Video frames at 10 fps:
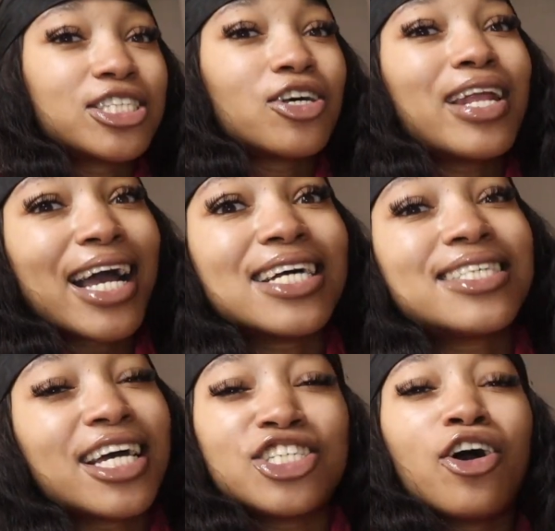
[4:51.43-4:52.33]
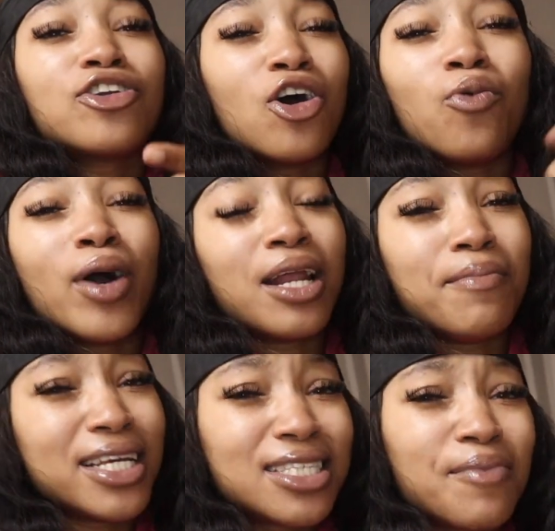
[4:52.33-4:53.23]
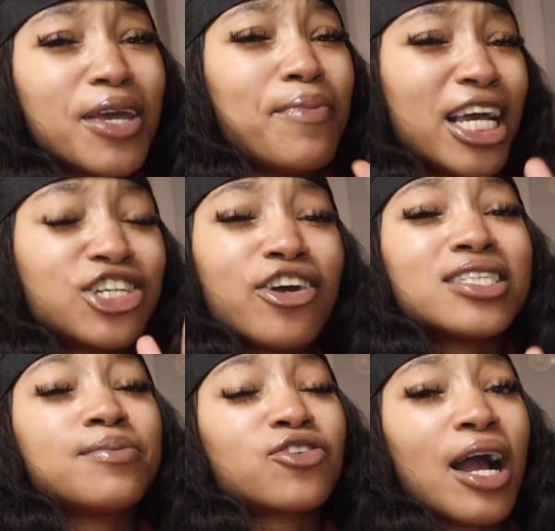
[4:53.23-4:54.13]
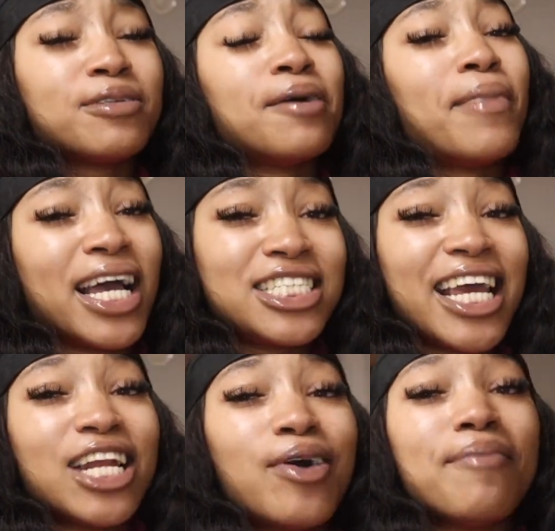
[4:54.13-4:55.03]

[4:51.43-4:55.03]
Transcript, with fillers: So like I said, y'all don't want to miss them. And make sure y'all subscribe to my channel.